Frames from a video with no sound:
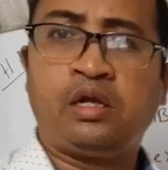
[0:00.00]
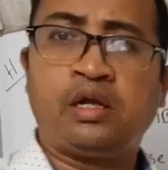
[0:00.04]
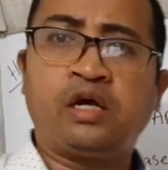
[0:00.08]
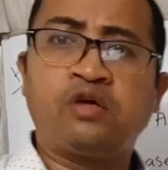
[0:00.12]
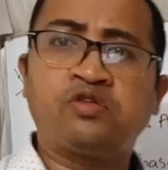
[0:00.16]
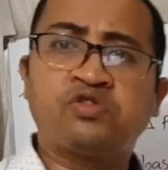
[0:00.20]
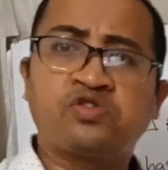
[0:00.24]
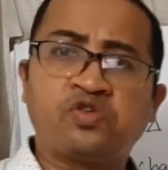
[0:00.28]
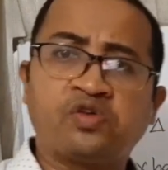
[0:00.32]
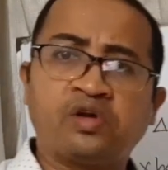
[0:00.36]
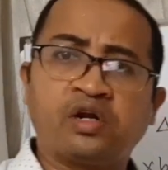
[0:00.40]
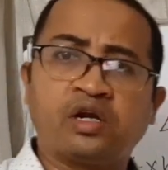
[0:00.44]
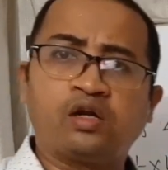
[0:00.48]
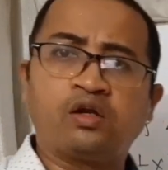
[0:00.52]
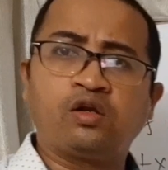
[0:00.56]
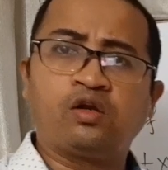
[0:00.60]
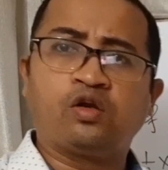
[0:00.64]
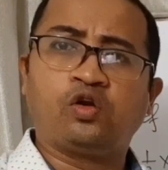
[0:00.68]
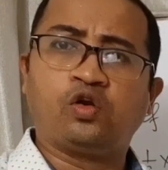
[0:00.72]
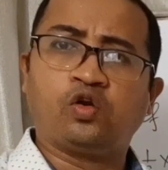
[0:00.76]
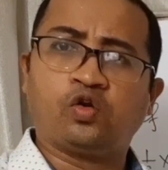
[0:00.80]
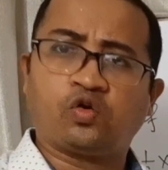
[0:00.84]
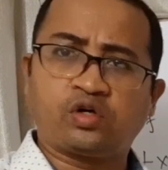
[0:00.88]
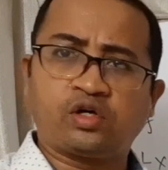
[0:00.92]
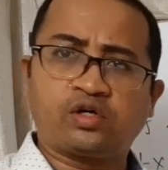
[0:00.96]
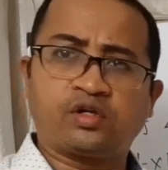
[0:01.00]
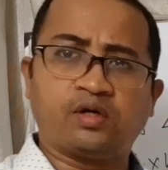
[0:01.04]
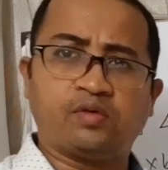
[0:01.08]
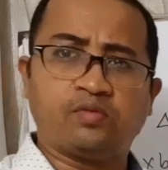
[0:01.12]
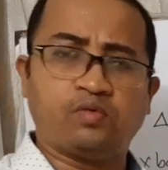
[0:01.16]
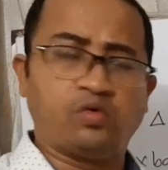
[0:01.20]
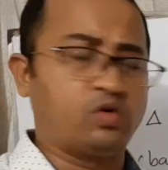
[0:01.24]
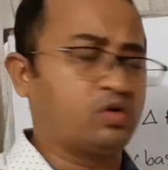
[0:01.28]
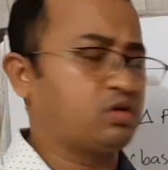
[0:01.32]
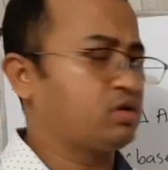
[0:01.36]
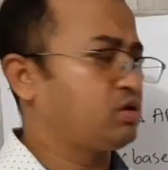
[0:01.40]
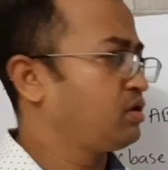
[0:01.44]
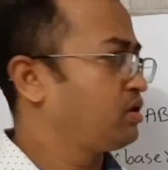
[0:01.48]
Now student, look at the
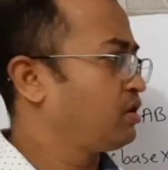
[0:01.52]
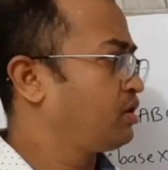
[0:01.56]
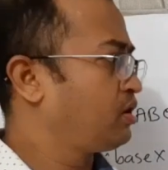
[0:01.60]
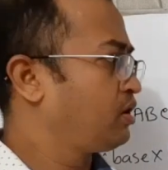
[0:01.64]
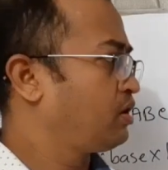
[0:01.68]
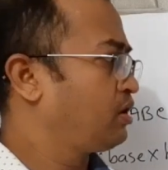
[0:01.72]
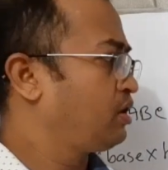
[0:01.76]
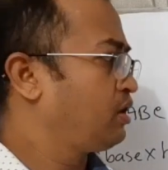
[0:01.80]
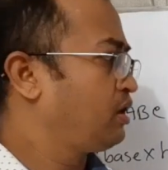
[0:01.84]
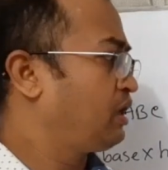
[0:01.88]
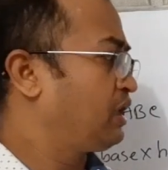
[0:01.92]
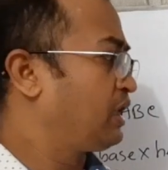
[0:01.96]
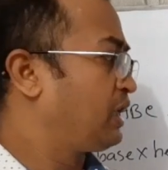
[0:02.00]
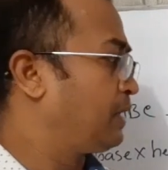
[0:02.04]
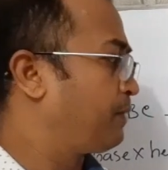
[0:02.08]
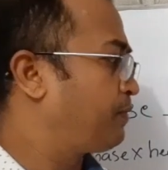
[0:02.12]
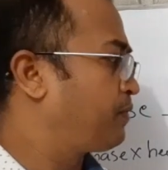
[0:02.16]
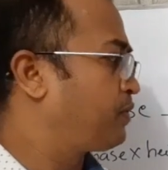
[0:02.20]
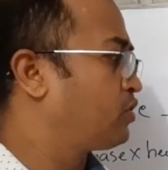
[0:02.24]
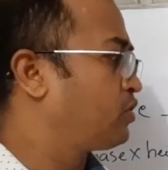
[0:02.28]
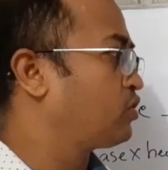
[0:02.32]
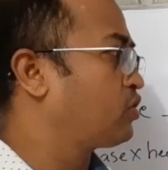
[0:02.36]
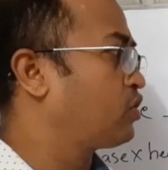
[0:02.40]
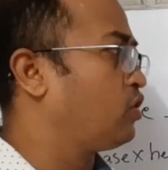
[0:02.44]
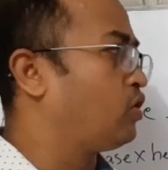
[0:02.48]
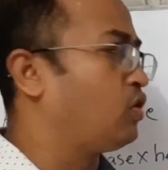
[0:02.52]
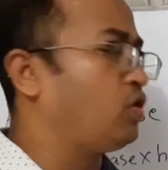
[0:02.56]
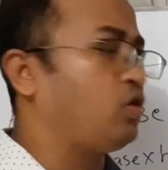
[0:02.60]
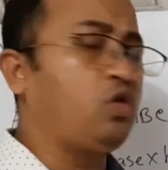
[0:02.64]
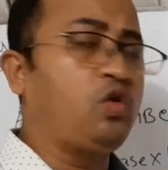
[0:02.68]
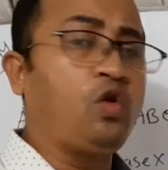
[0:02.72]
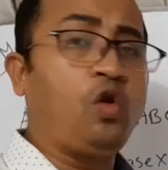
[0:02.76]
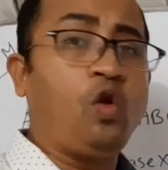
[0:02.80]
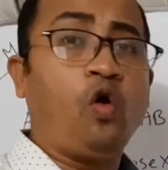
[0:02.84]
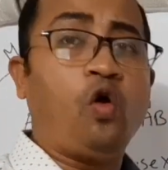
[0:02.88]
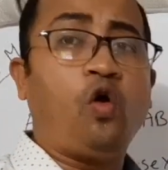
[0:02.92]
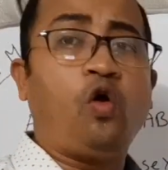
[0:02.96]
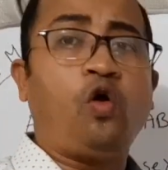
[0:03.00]
board. If you
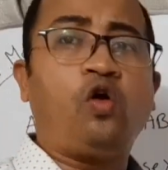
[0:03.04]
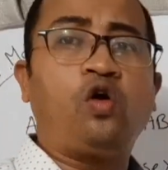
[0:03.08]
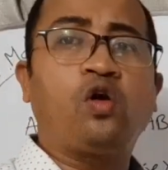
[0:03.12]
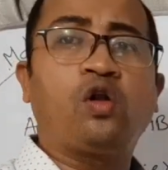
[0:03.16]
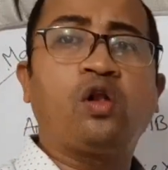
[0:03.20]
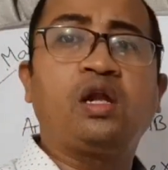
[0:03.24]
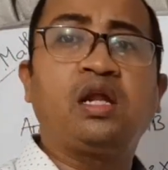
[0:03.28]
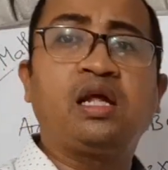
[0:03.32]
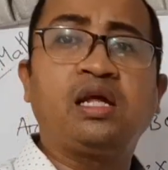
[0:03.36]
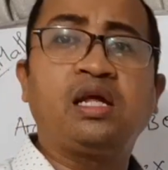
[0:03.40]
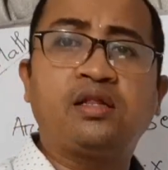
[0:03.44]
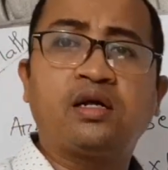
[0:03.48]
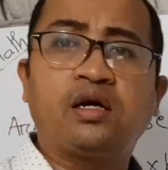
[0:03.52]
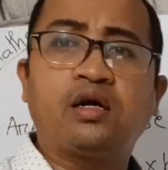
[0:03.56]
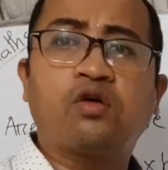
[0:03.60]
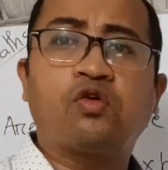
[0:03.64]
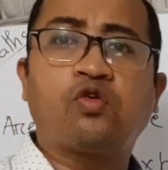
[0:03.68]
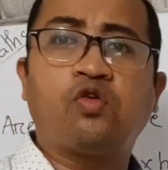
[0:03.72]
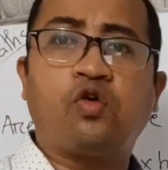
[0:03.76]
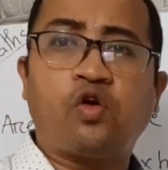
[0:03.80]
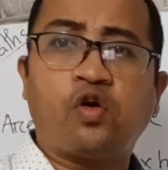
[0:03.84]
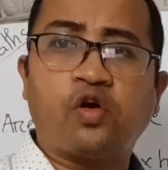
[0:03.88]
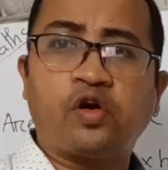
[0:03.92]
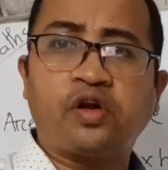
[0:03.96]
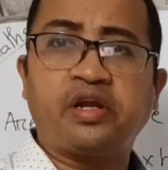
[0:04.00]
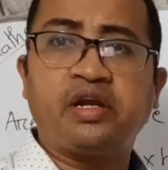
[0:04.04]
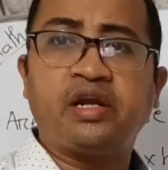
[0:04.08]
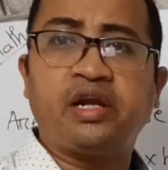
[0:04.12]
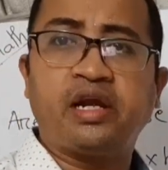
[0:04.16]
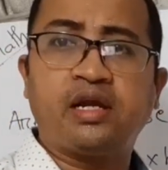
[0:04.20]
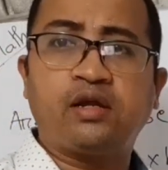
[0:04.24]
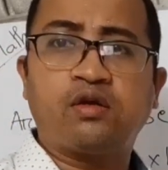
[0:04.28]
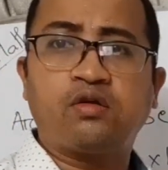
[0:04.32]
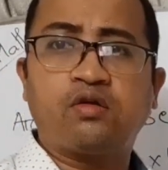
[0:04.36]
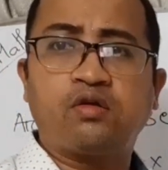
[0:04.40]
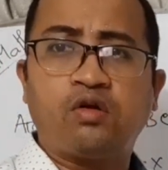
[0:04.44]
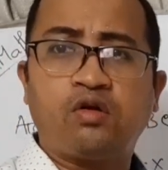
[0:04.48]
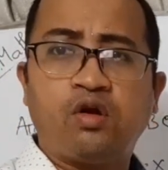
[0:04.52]
know only the
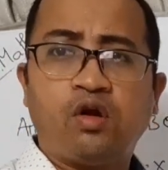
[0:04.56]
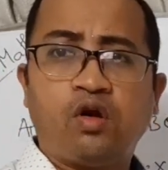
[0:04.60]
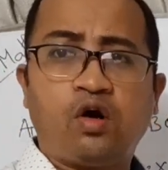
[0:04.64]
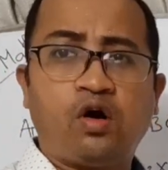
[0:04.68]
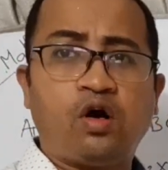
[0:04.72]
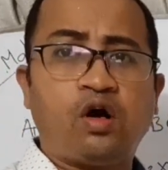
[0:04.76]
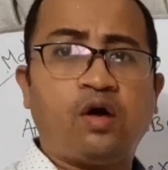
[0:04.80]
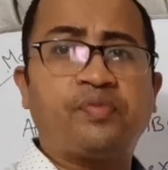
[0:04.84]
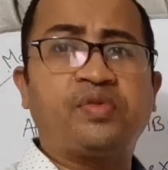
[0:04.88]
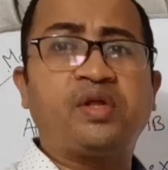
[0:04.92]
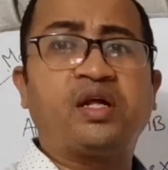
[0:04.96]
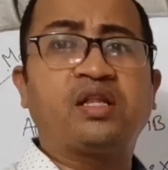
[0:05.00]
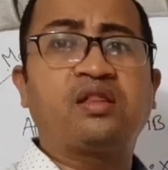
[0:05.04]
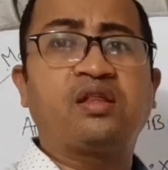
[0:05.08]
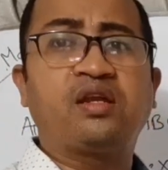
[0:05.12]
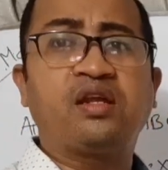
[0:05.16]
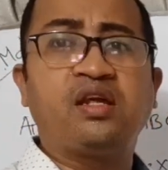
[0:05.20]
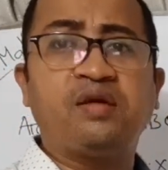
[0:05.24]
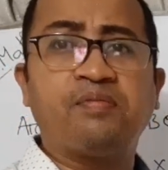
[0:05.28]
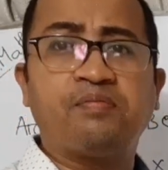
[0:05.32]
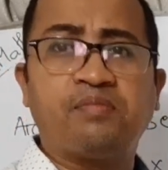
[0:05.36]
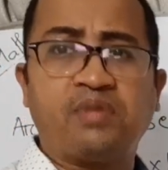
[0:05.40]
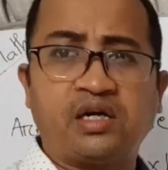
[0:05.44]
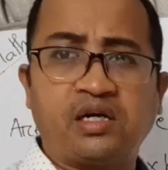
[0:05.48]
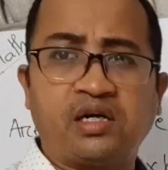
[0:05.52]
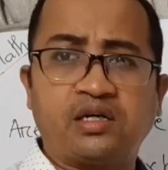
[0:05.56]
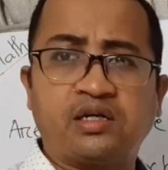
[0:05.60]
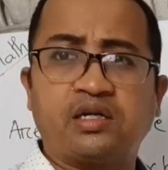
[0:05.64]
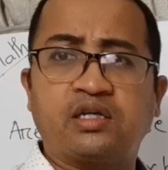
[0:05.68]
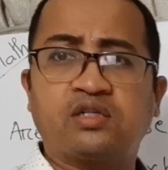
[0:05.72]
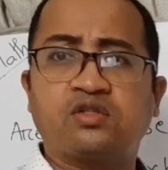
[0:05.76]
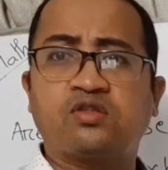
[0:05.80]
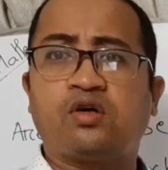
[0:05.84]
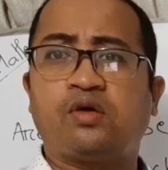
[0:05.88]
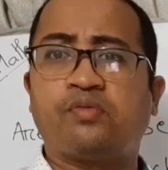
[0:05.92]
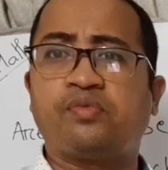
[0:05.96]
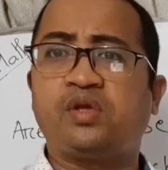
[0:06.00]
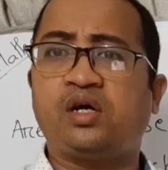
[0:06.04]
coordinate of the three
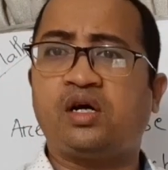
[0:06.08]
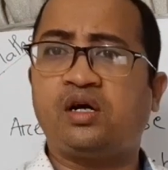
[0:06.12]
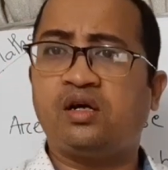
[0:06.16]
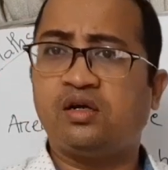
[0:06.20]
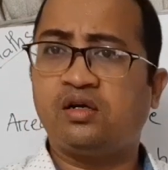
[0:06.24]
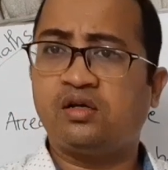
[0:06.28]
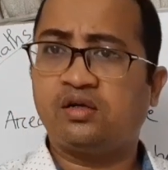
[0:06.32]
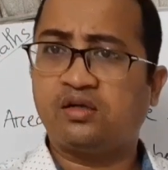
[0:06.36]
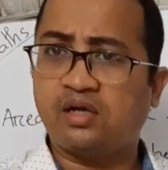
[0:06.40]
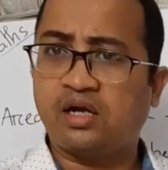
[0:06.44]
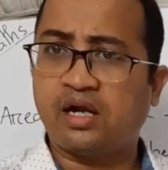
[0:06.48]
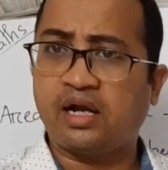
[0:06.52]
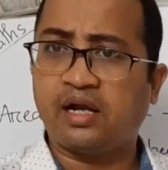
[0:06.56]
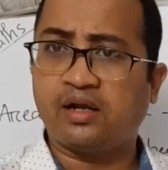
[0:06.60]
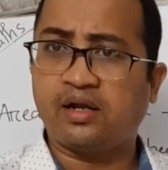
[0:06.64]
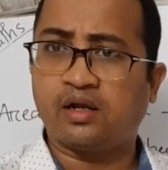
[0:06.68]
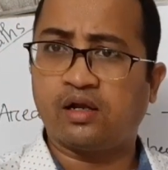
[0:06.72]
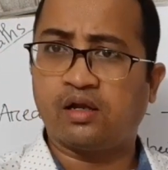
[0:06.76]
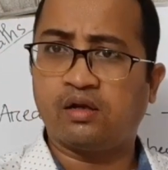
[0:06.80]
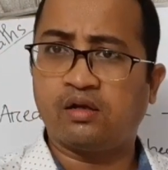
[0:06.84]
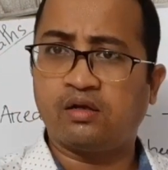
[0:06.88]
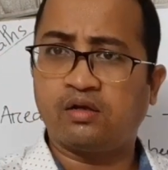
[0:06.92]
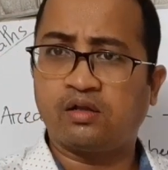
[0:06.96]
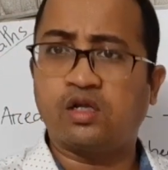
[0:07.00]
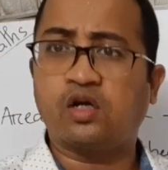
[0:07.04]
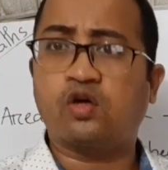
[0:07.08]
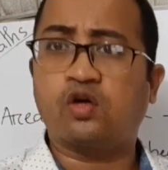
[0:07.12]
vertices of the triangle,